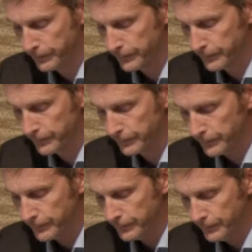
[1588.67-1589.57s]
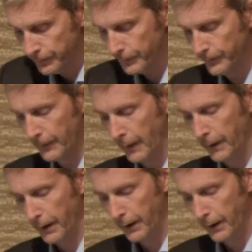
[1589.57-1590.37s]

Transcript: (no one is talking)